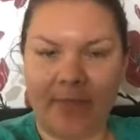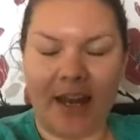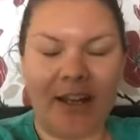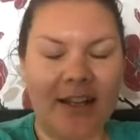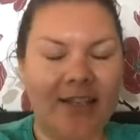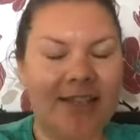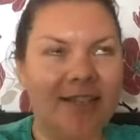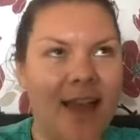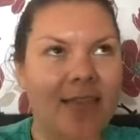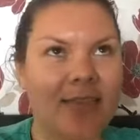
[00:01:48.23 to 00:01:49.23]
And I
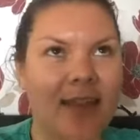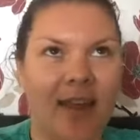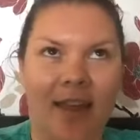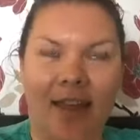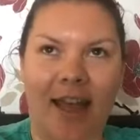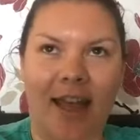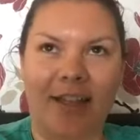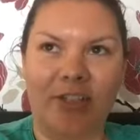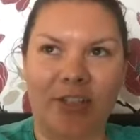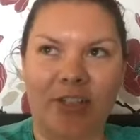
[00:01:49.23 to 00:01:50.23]
sat there
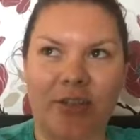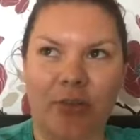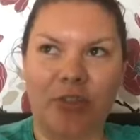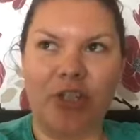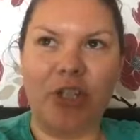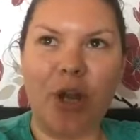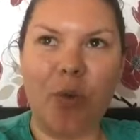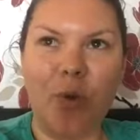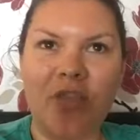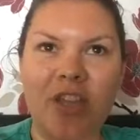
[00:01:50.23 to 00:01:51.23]
and just thought, do you
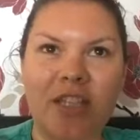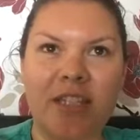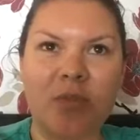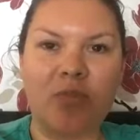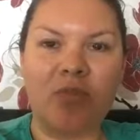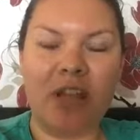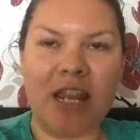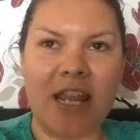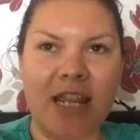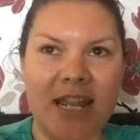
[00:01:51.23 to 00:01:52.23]
know what, this is
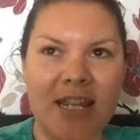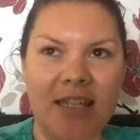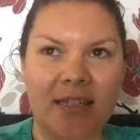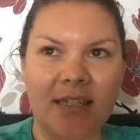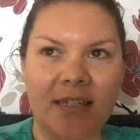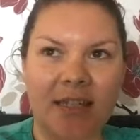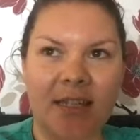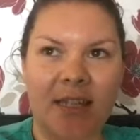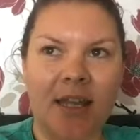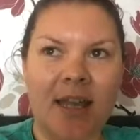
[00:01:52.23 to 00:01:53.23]
really
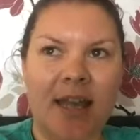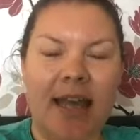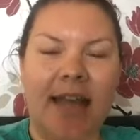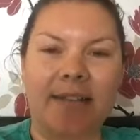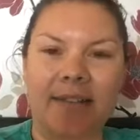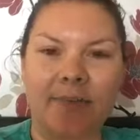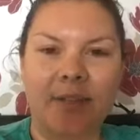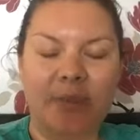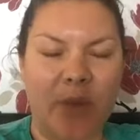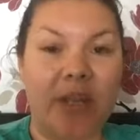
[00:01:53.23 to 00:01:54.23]
how
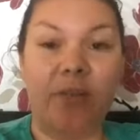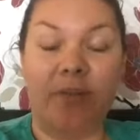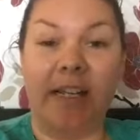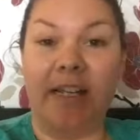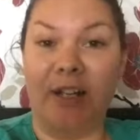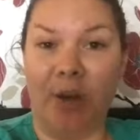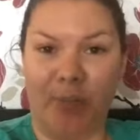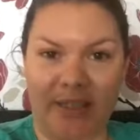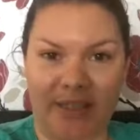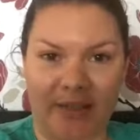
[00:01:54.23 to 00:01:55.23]
sometimes we can feel in our
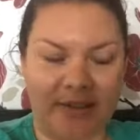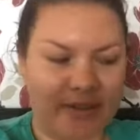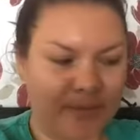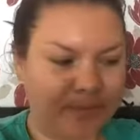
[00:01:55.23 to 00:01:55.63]
business.